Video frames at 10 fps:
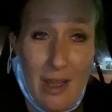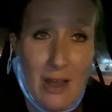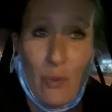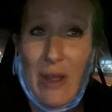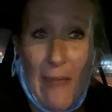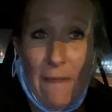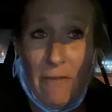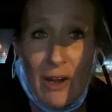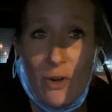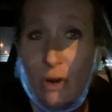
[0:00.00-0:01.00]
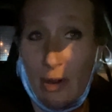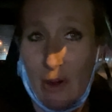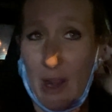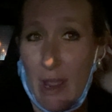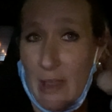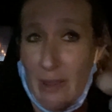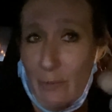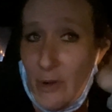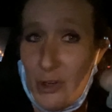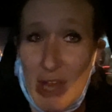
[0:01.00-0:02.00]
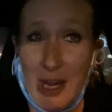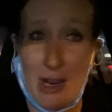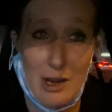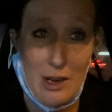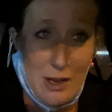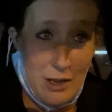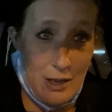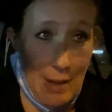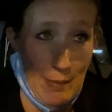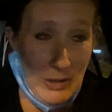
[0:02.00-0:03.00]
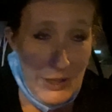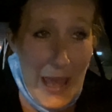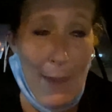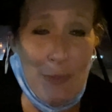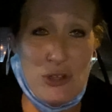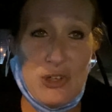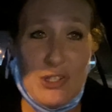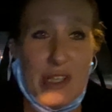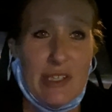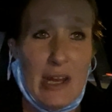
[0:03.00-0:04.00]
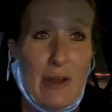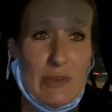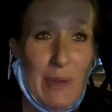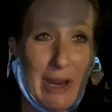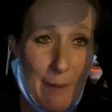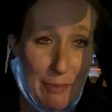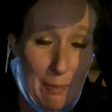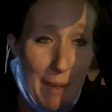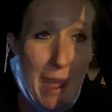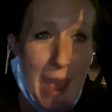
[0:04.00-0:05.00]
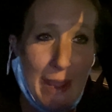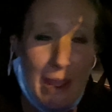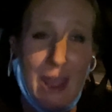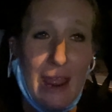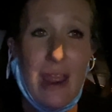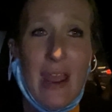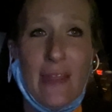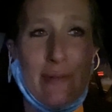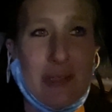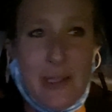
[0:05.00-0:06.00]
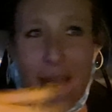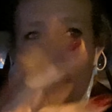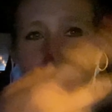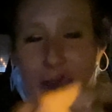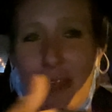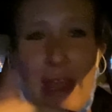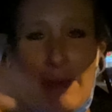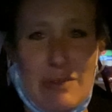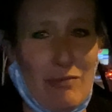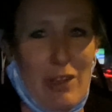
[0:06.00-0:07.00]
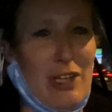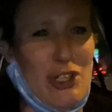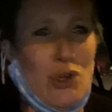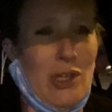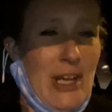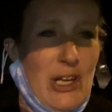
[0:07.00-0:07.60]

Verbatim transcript: we had the right order. And then we were checking about the apple juices and I was picking up the bag and there was a lady that came, some really short lady,